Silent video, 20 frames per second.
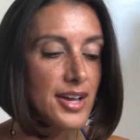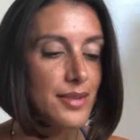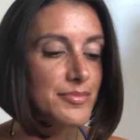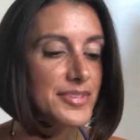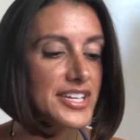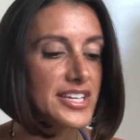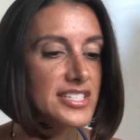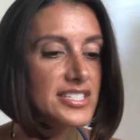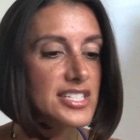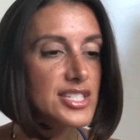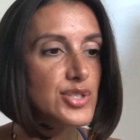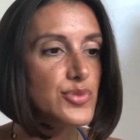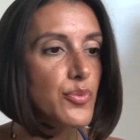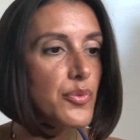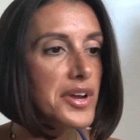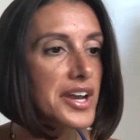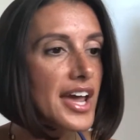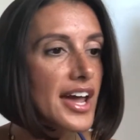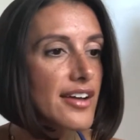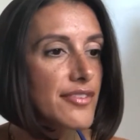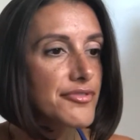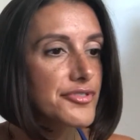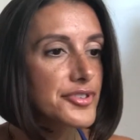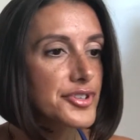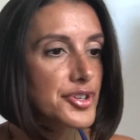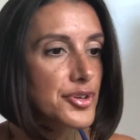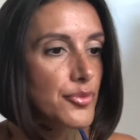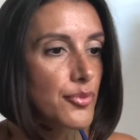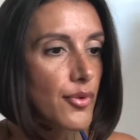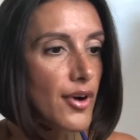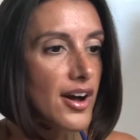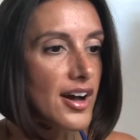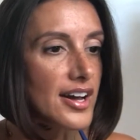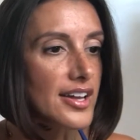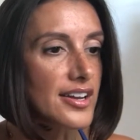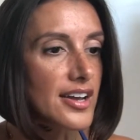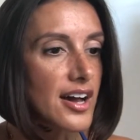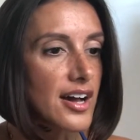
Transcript: because it's whatever you want.